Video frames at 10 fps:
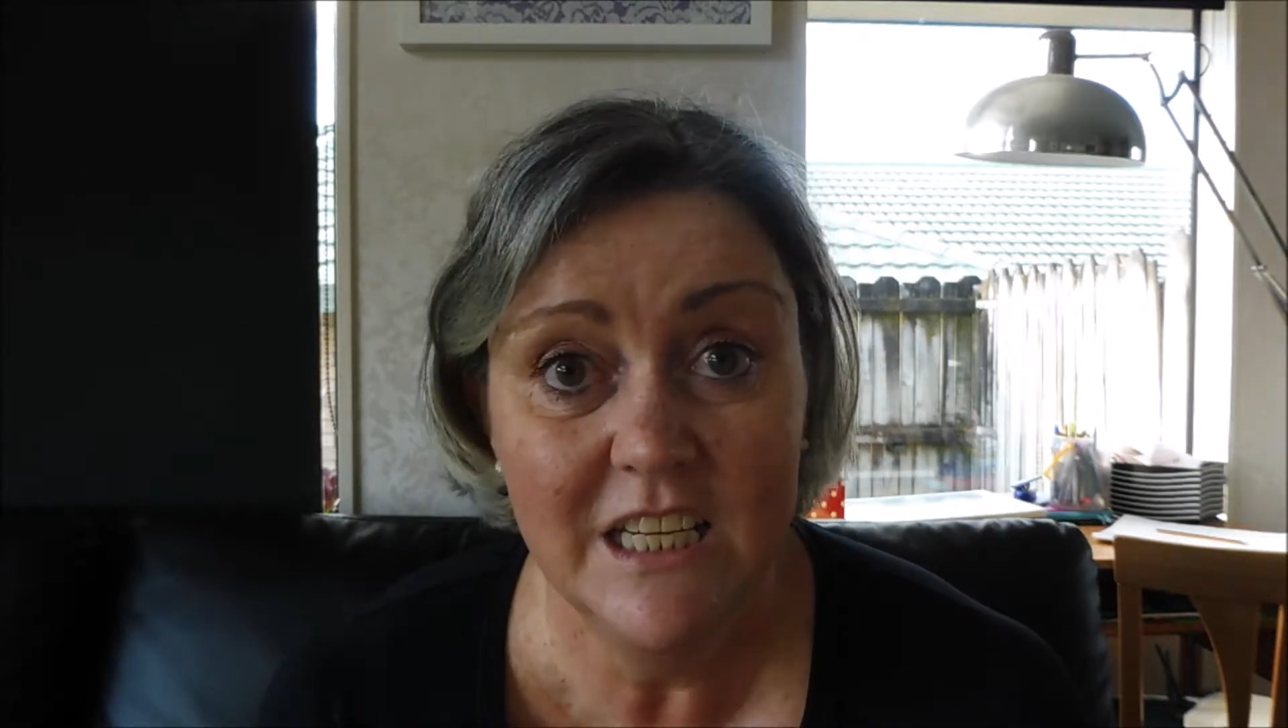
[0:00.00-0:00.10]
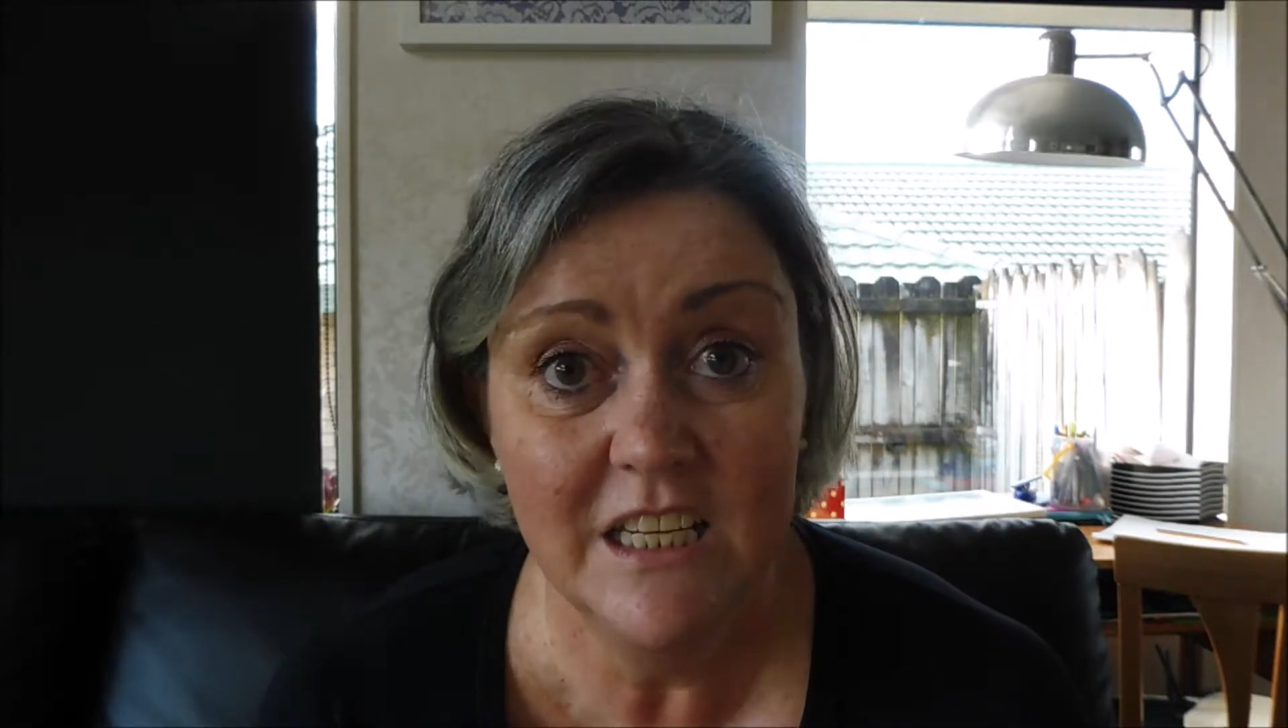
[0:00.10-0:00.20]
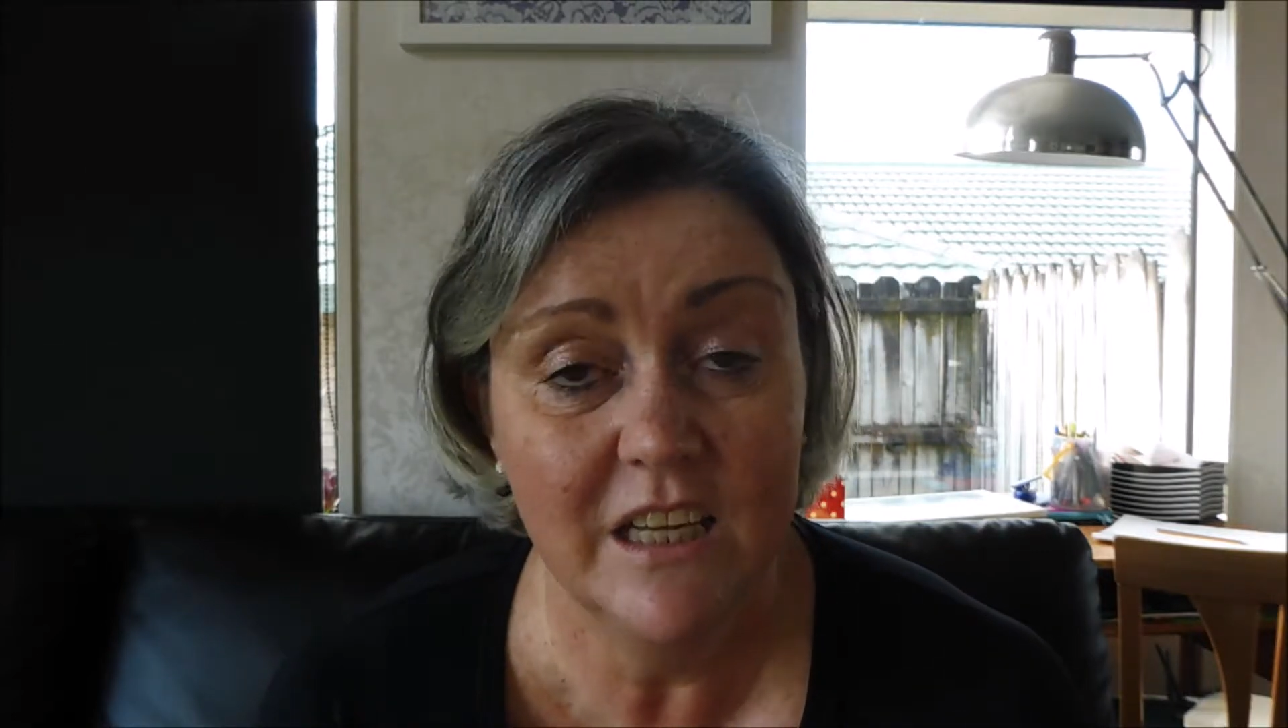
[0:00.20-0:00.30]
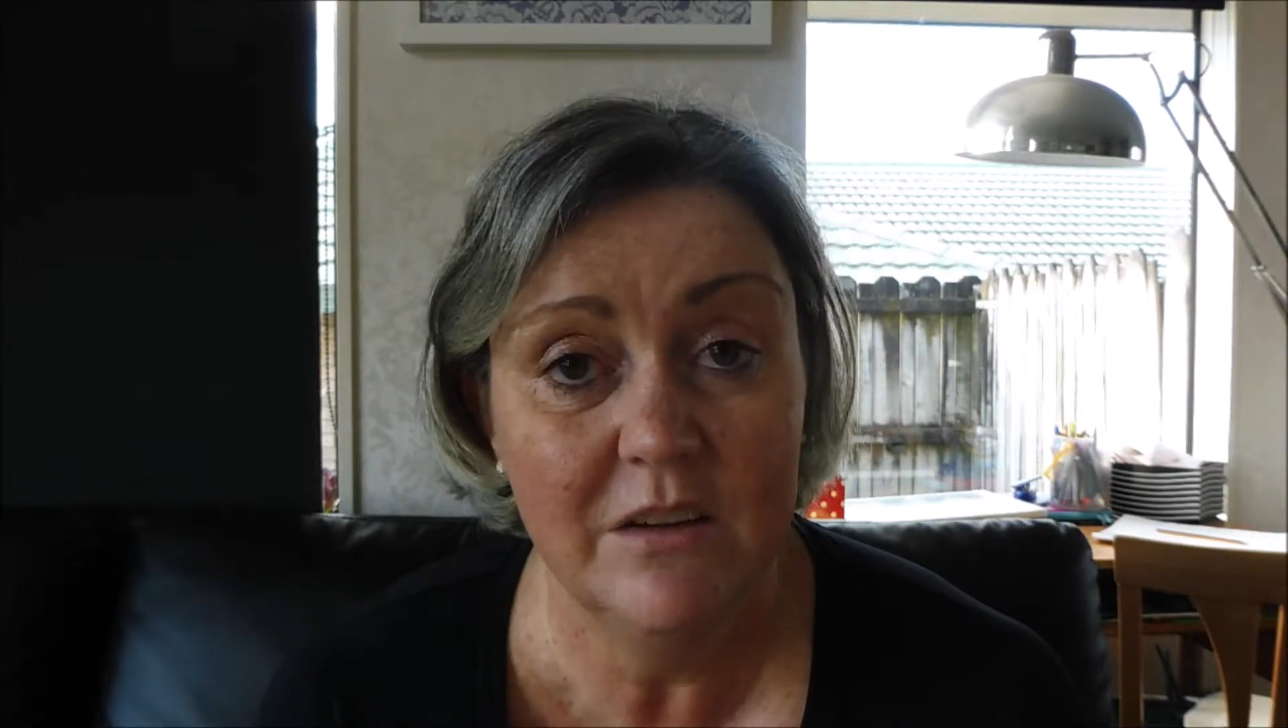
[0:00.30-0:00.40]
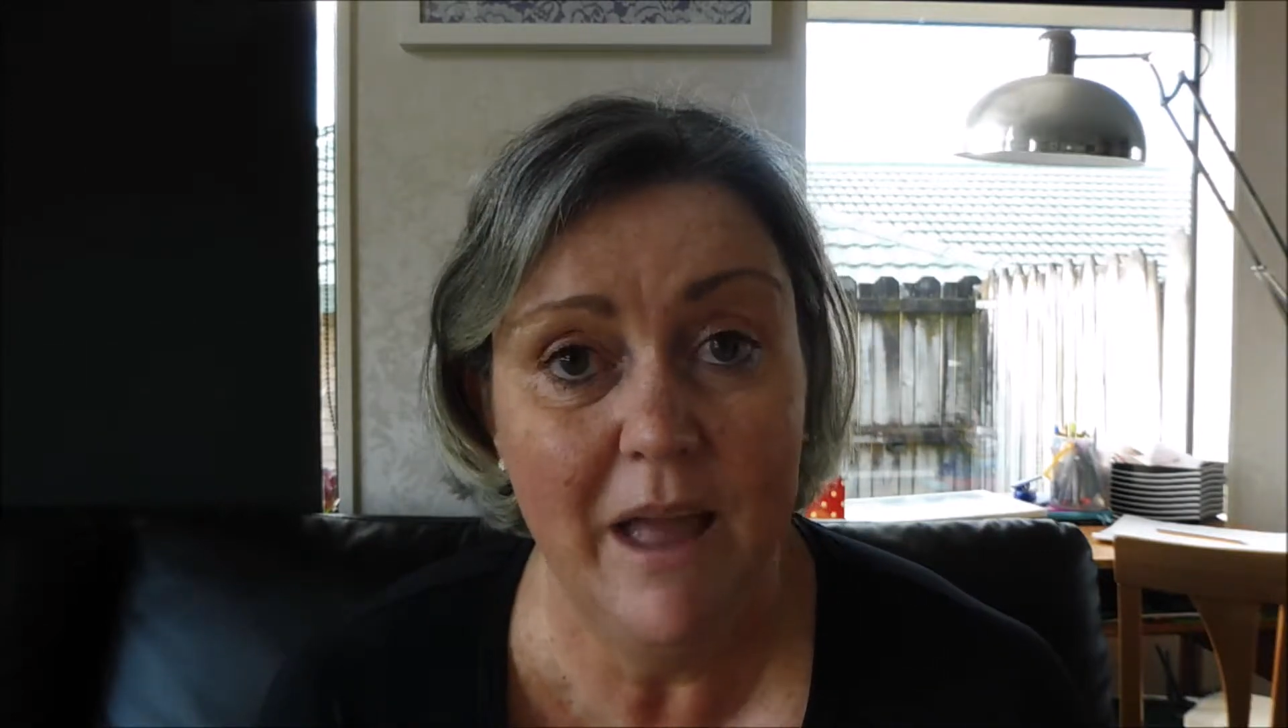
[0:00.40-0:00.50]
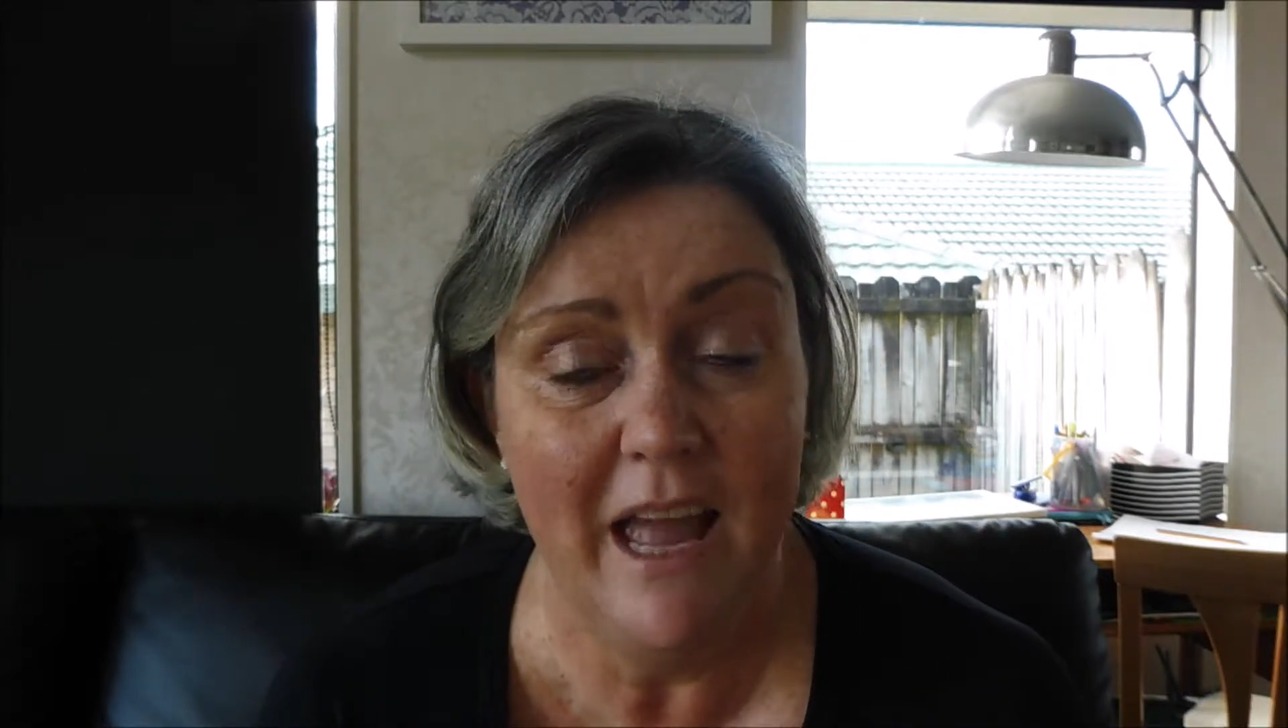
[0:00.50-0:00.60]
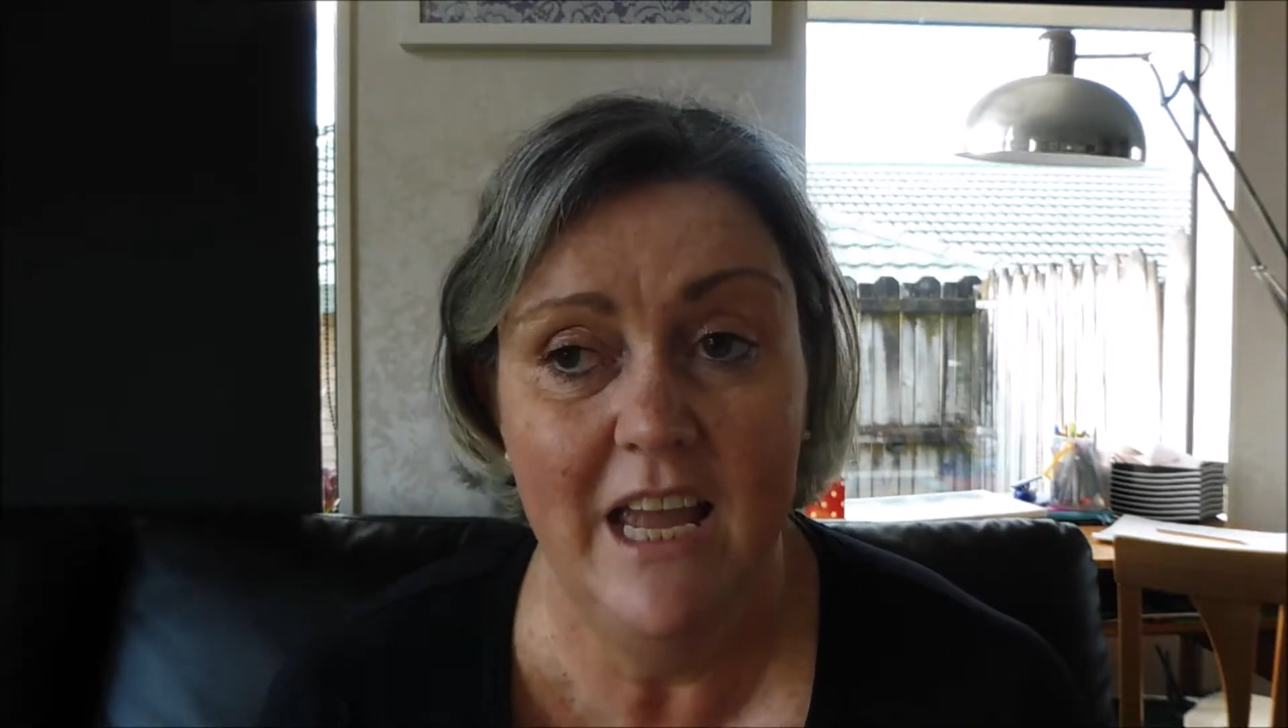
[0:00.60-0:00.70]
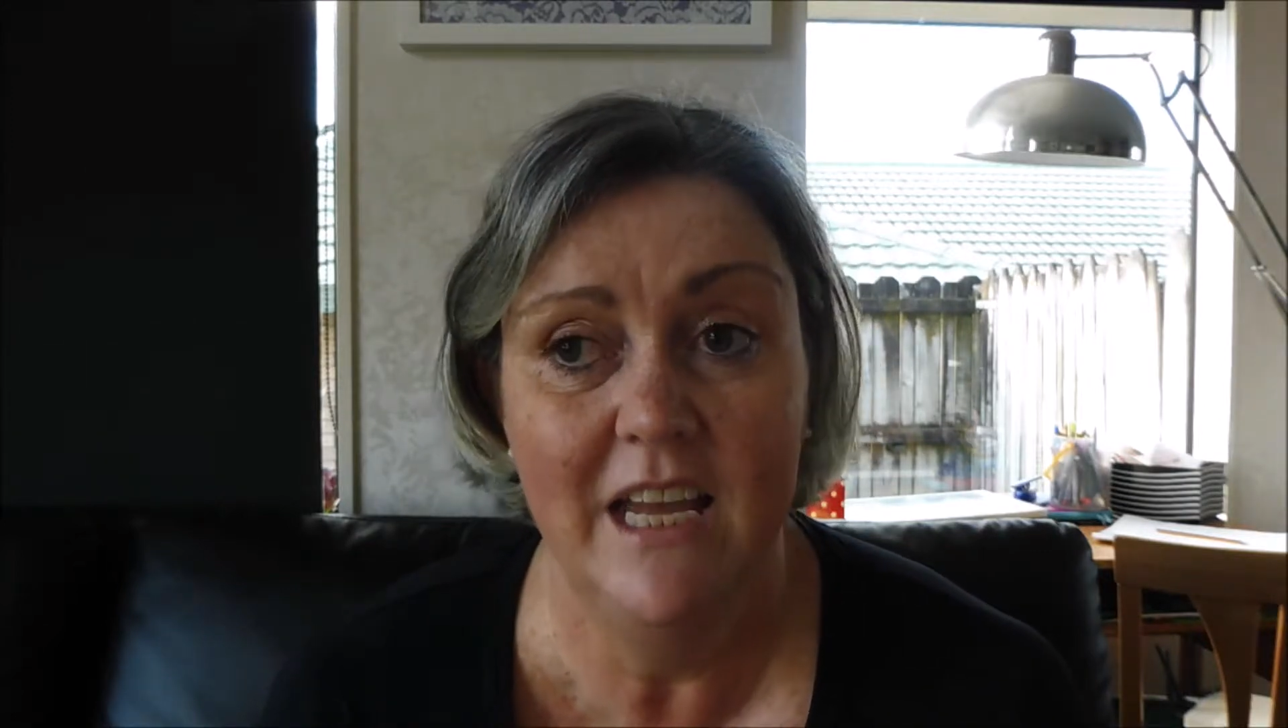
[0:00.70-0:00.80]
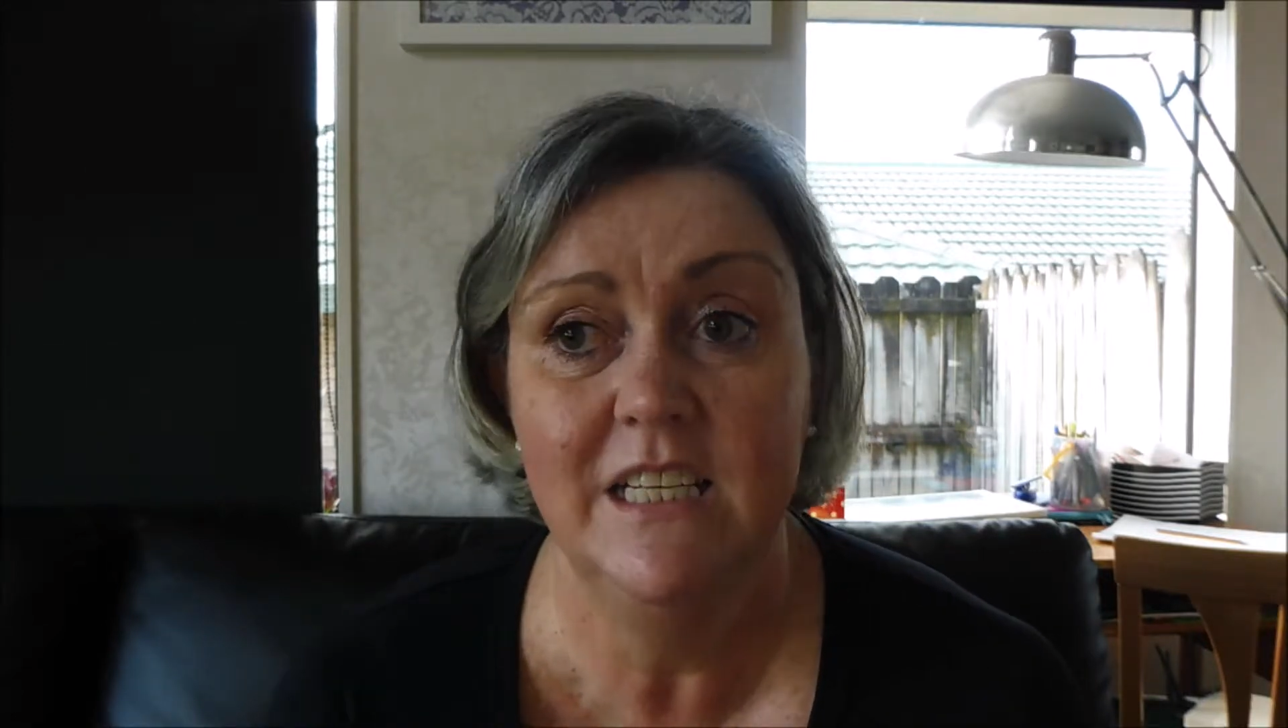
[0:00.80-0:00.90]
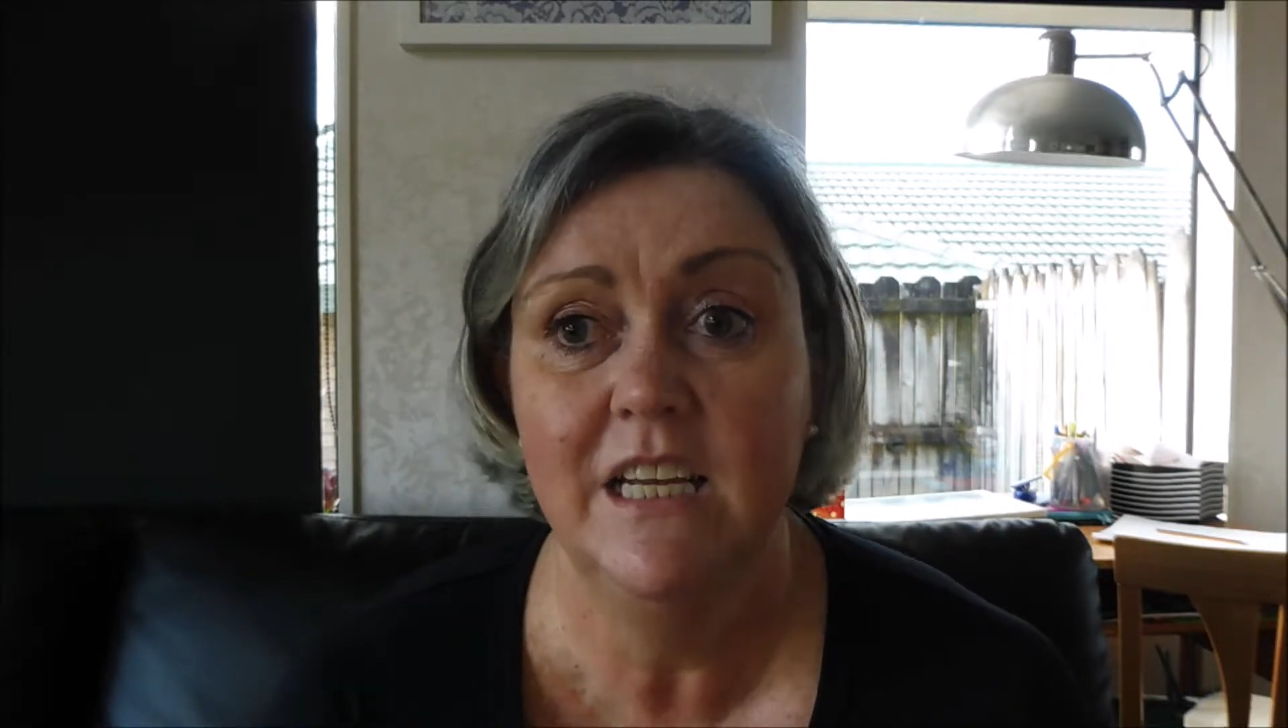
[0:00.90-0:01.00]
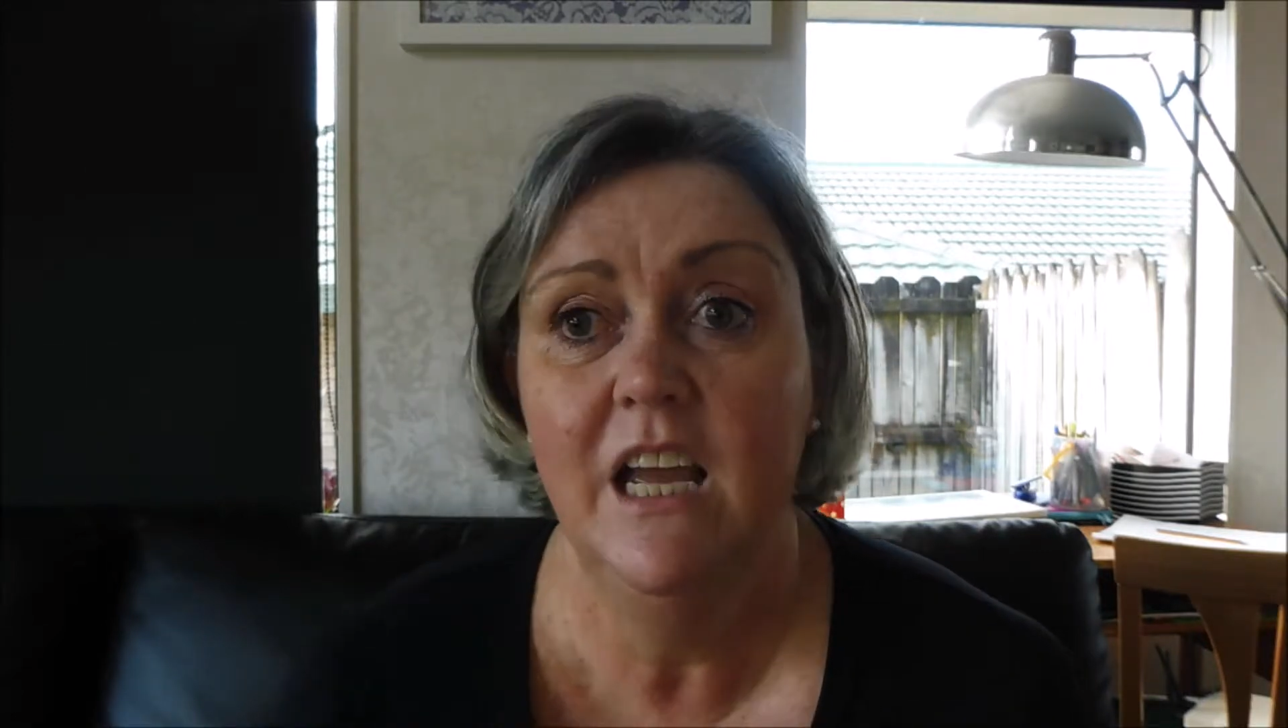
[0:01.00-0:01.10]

anything bad.